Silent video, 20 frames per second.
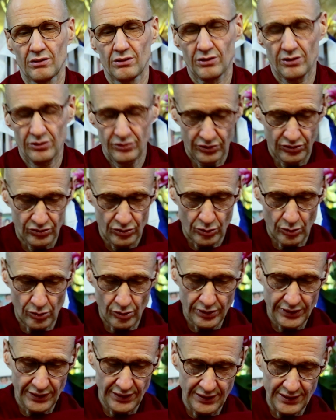not just
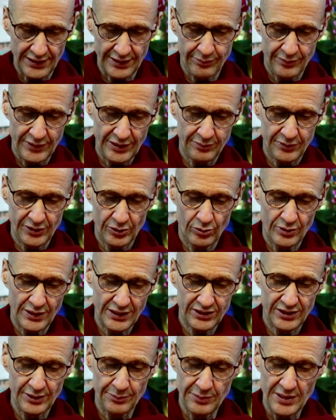talking like me, but who
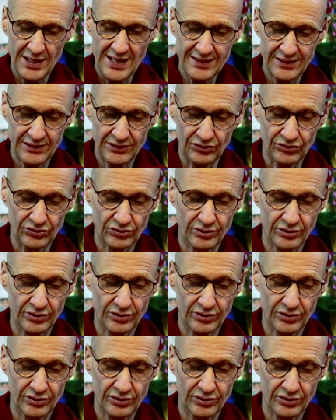actually practice.